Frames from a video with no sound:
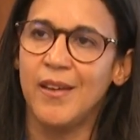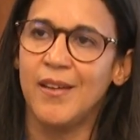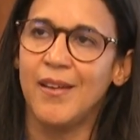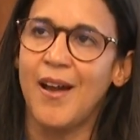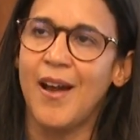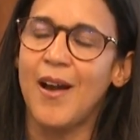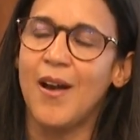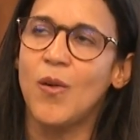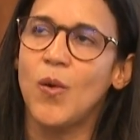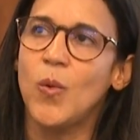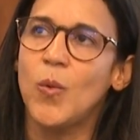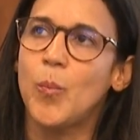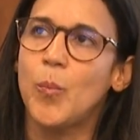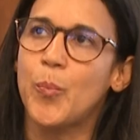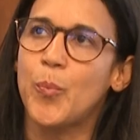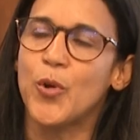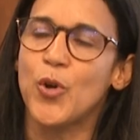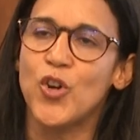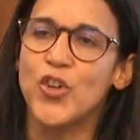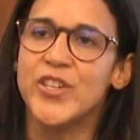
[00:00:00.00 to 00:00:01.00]
how
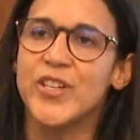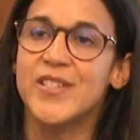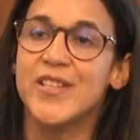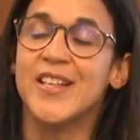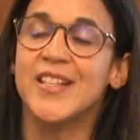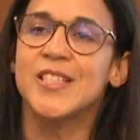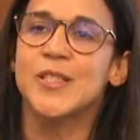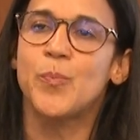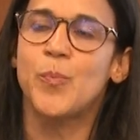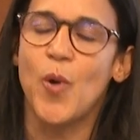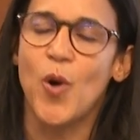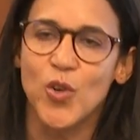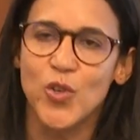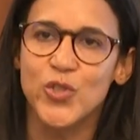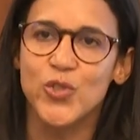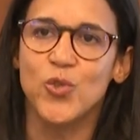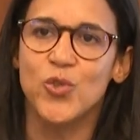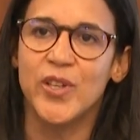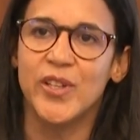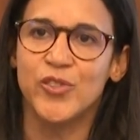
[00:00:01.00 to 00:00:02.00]
projects
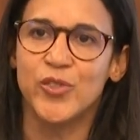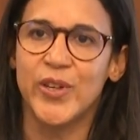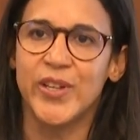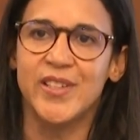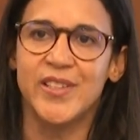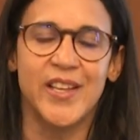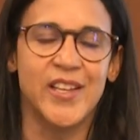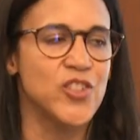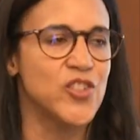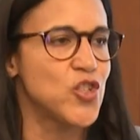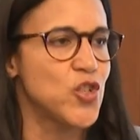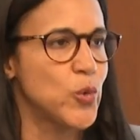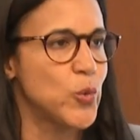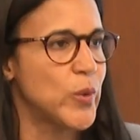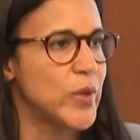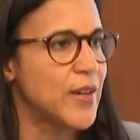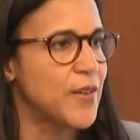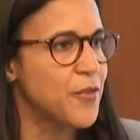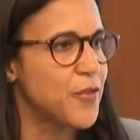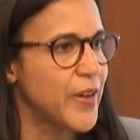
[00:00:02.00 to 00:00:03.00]
exposed to the trade tension
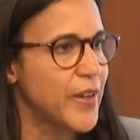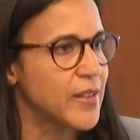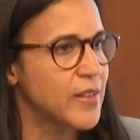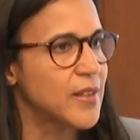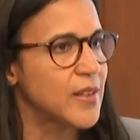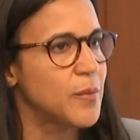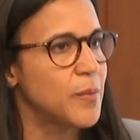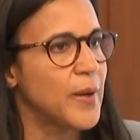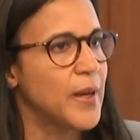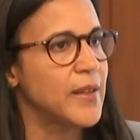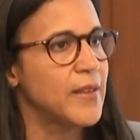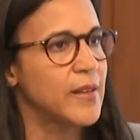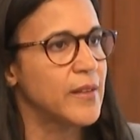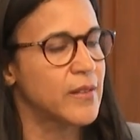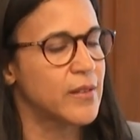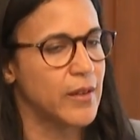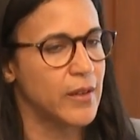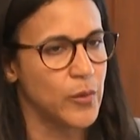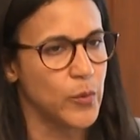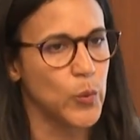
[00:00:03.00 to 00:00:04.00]
were affected by the
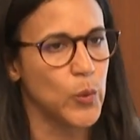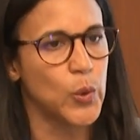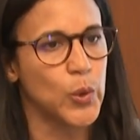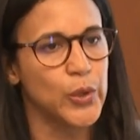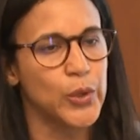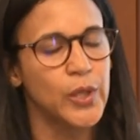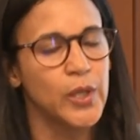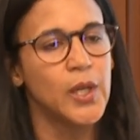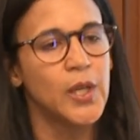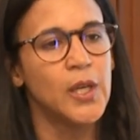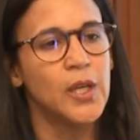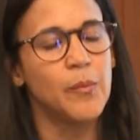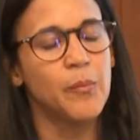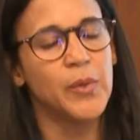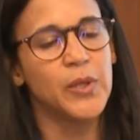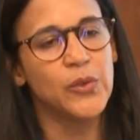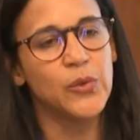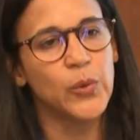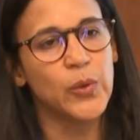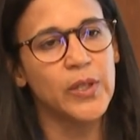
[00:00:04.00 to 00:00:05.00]
trade war
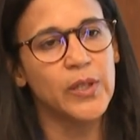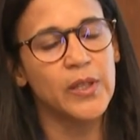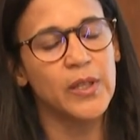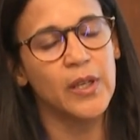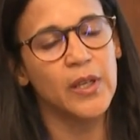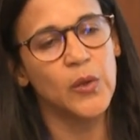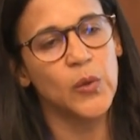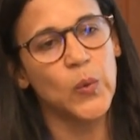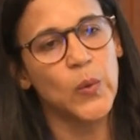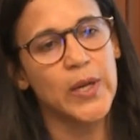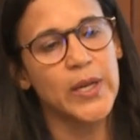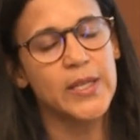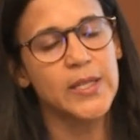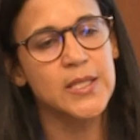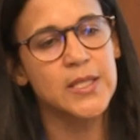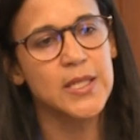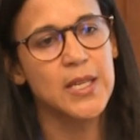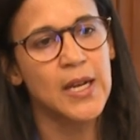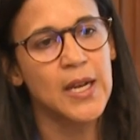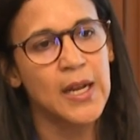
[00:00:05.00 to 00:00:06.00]
between the
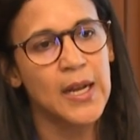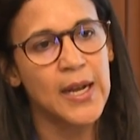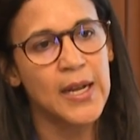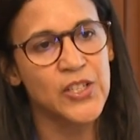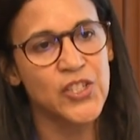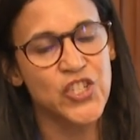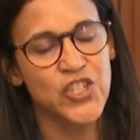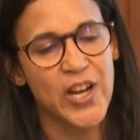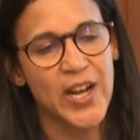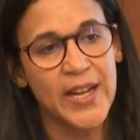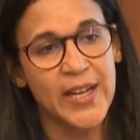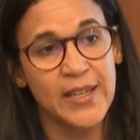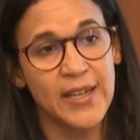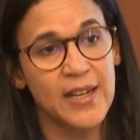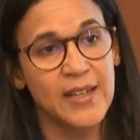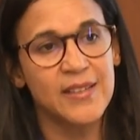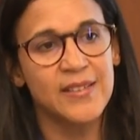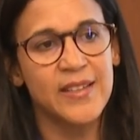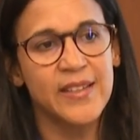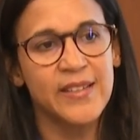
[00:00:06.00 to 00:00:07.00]
US and
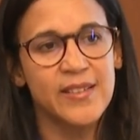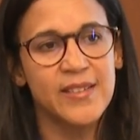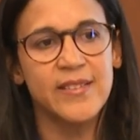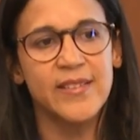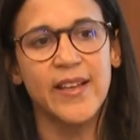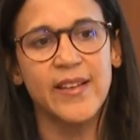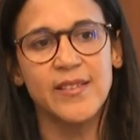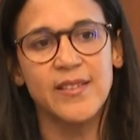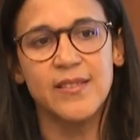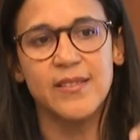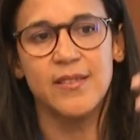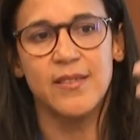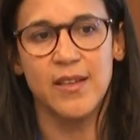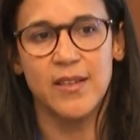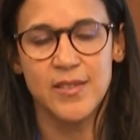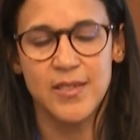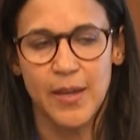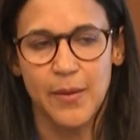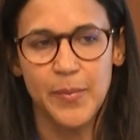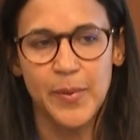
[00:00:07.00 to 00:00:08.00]
China. This takes
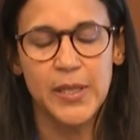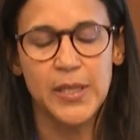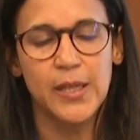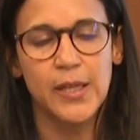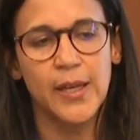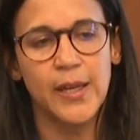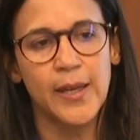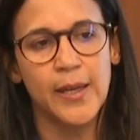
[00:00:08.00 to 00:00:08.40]
things a bit